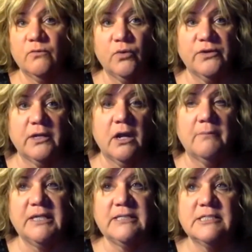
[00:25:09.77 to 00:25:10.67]
where the
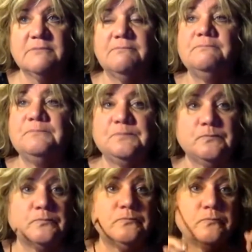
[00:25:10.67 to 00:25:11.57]
gum is.
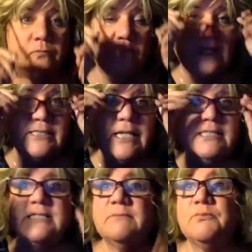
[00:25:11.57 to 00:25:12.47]
That's
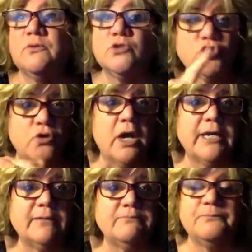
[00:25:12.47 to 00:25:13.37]
that simple. Try it.